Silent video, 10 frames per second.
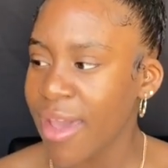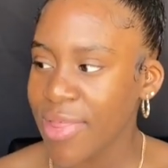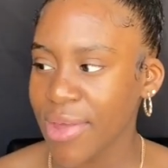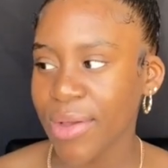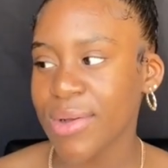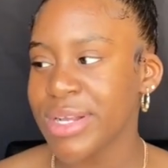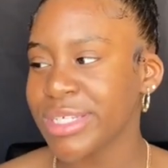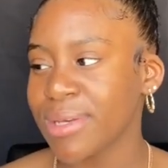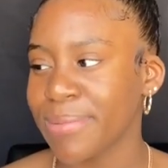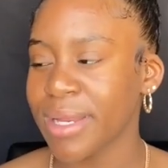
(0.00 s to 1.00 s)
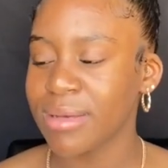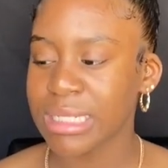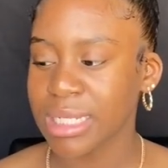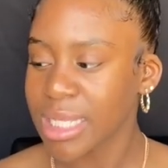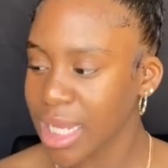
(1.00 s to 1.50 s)
Like, oh, you're so pretty. I was
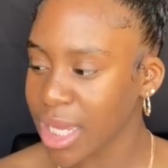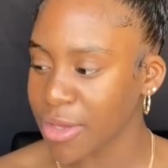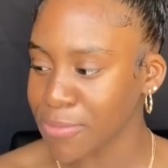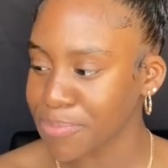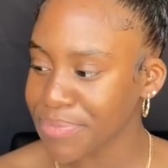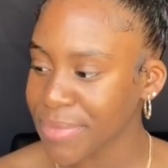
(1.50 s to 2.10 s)
like, thank you.